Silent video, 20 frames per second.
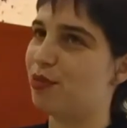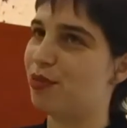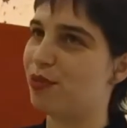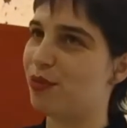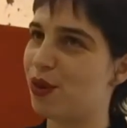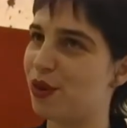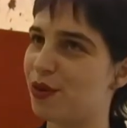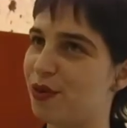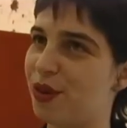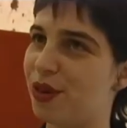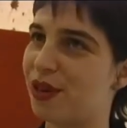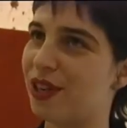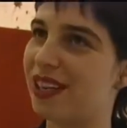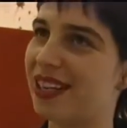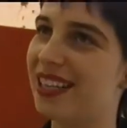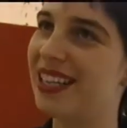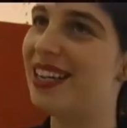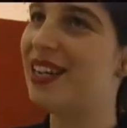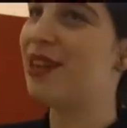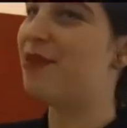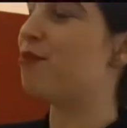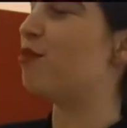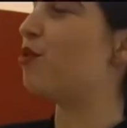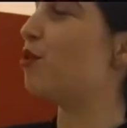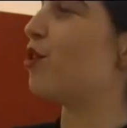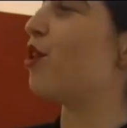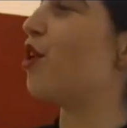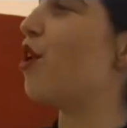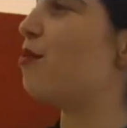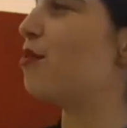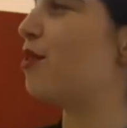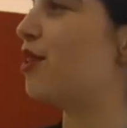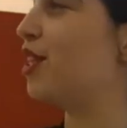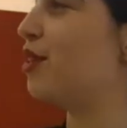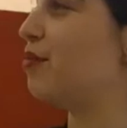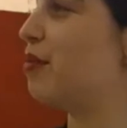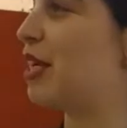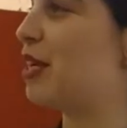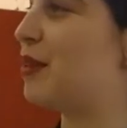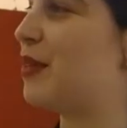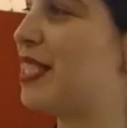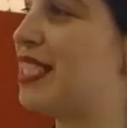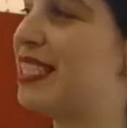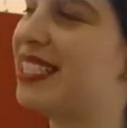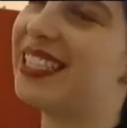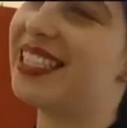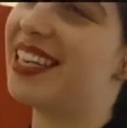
what, what more common ubiquitous